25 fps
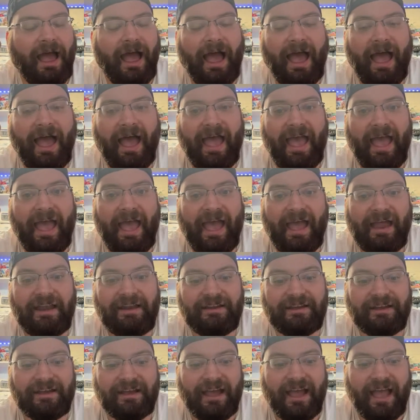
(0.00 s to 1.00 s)

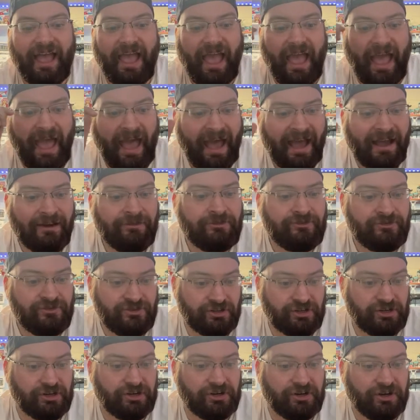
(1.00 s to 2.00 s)
And
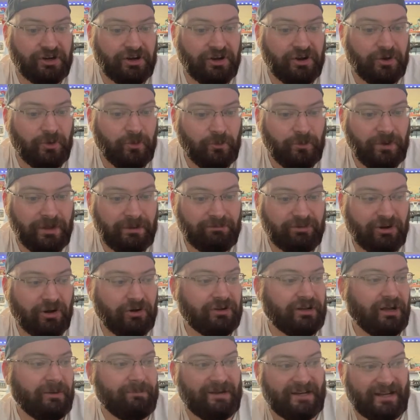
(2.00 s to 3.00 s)
after we
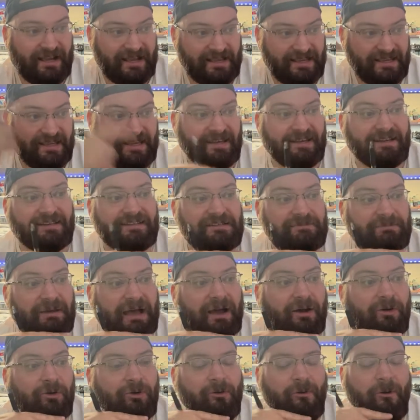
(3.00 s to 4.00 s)
broke up and I kicked him
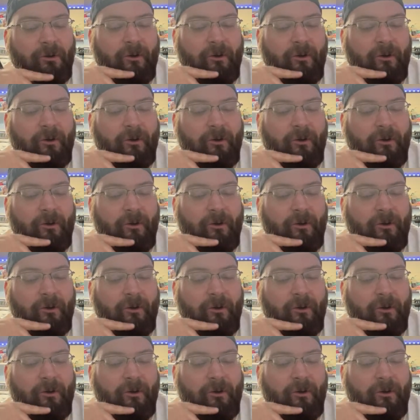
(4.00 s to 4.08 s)
out,